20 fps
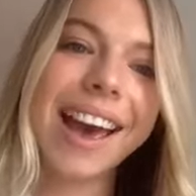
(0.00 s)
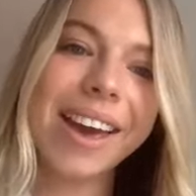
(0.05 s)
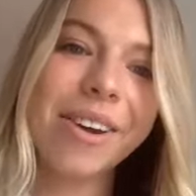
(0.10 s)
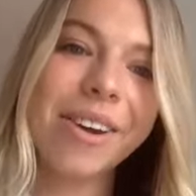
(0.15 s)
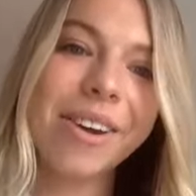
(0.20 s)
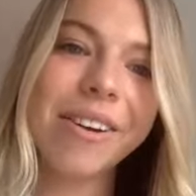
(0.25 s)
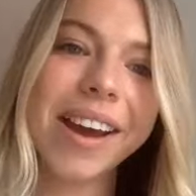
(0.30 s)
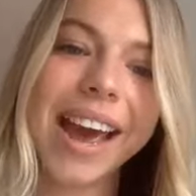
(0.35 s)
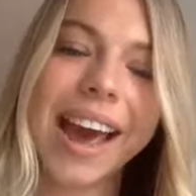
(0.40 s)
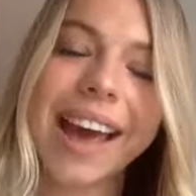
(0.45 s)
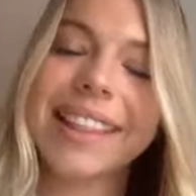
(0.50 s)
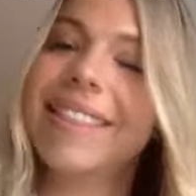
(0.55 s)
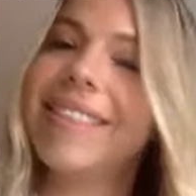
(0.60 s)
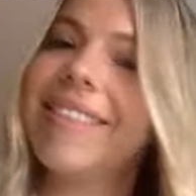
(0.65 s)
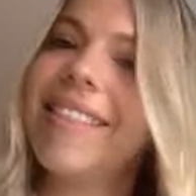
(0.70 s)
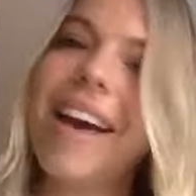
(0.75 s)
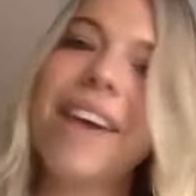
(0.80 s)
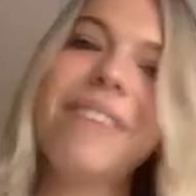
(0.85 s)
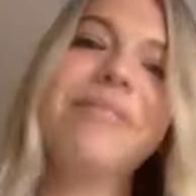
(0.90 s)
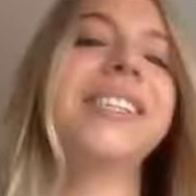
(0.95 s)
I agree.
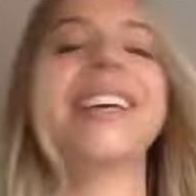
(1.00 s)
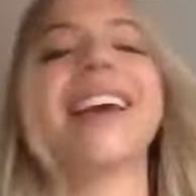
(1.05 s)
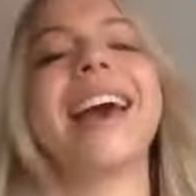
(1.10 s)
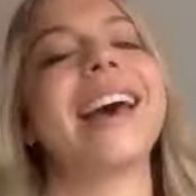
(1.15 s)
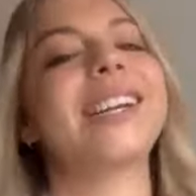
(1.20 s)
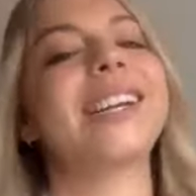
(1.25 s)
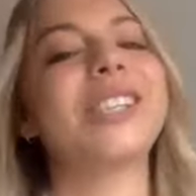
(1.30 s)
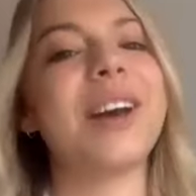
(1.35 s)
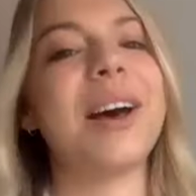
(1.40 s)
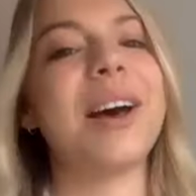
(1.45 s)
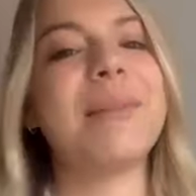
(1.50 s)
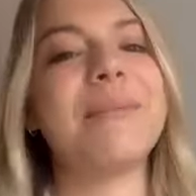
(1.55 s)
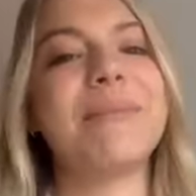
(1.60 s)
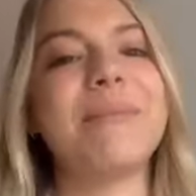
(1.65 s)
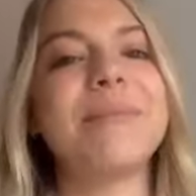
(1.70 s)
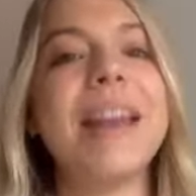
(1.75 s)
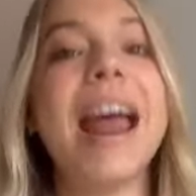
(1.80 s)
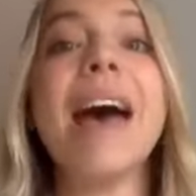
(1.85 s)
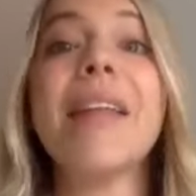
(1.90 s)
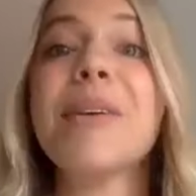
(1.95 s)
I'd love to catch up
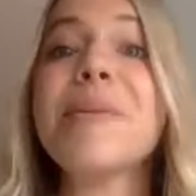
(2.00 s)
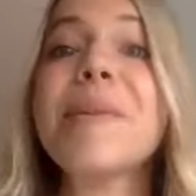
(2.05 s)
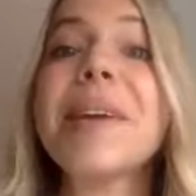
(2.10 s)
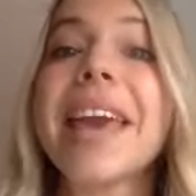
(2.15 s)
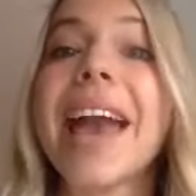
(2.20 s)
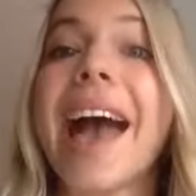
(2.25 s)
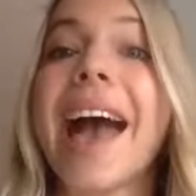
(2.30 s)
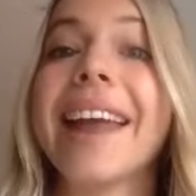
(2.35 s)
now that